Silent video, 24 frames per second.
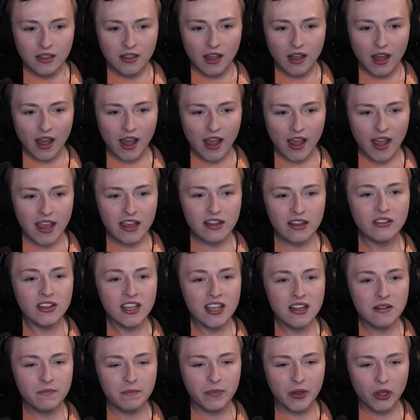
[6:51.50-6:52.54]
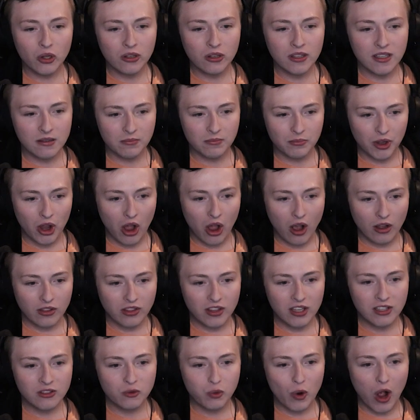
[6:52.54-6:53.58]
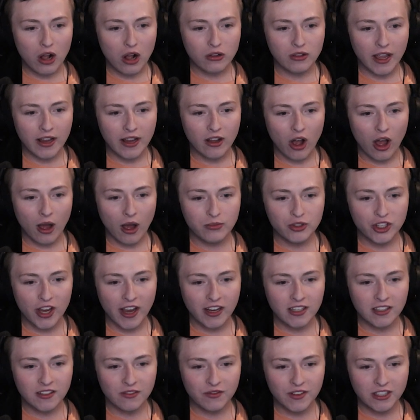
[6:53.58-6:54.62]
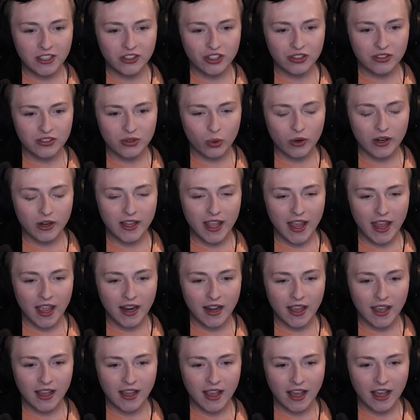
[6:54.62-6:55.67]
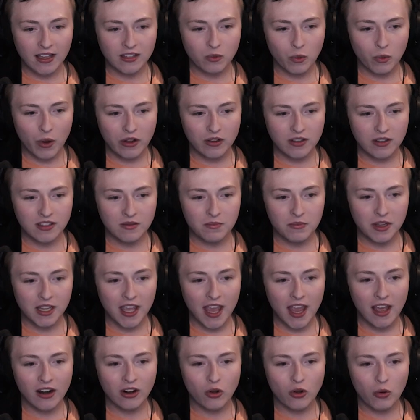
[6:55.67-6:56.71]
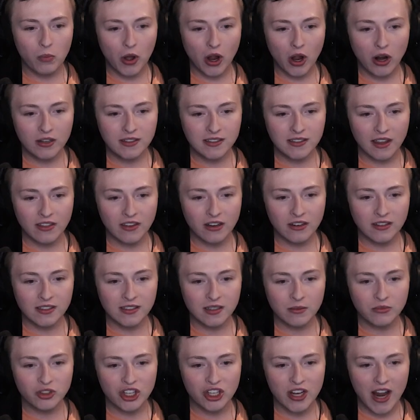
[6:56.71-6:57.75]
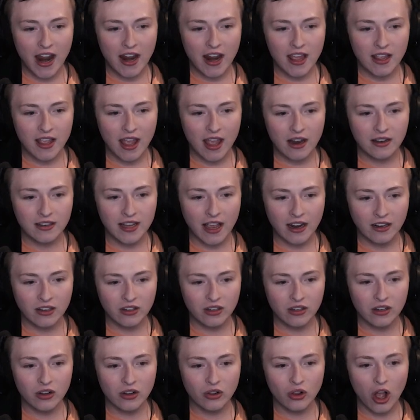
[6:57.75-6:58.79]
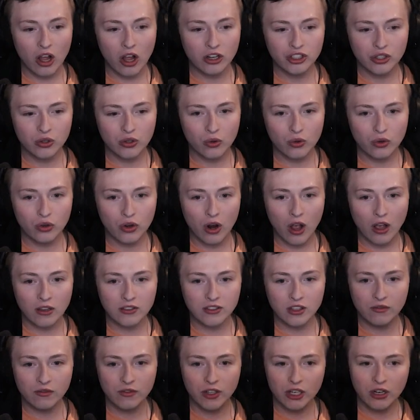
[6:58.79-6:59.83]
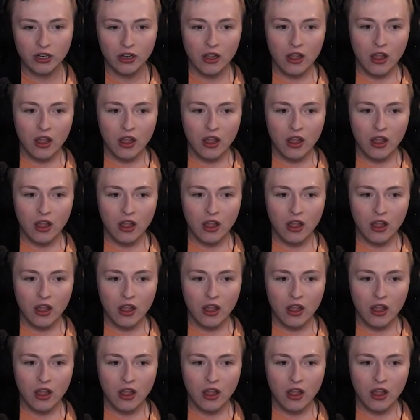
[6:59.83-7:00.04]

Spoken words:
Alien building block. This rock-like object features organic as well as mechanical parts, and there is some genetic and technological crossover.